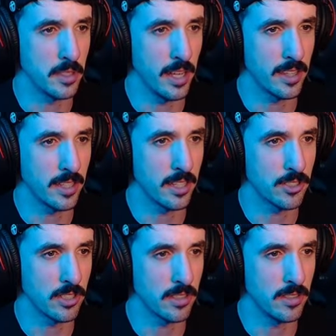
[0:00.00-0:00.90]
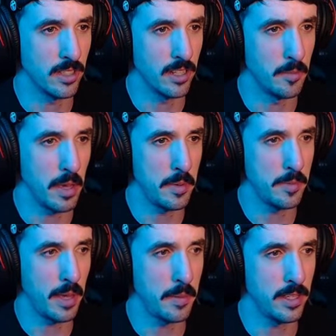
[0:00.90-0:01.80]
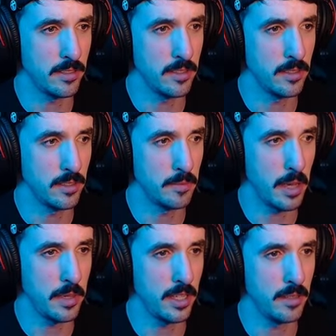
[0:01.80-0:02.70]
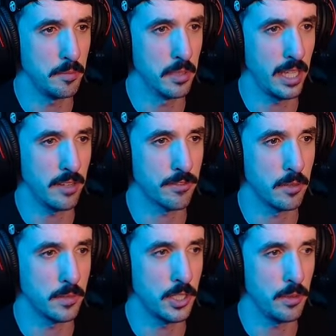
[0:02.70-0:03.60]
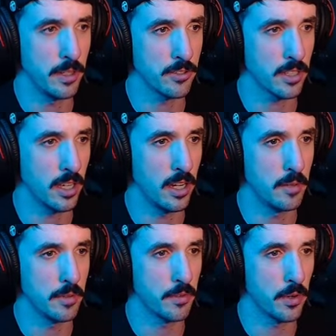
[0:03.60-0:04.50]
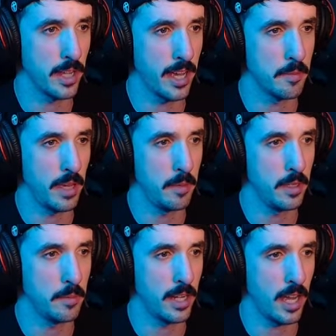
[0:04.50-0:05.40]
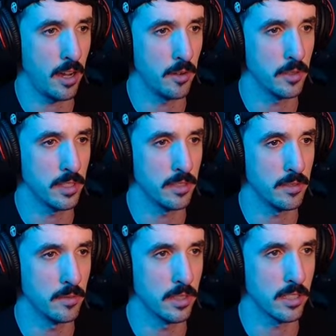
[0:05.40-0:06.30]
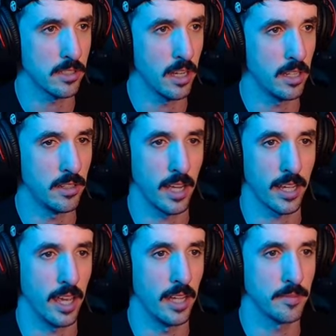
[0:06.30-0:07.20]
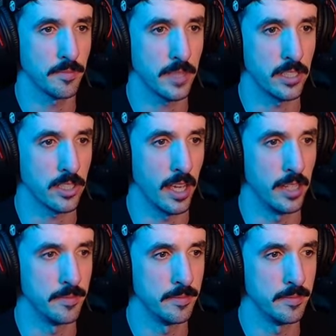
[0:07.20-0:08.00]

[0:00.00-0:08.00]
I think that's just you know maybe maybe maybe Bleat from two years ago before he had a baby, but now with the with the son, I can't. I just can't.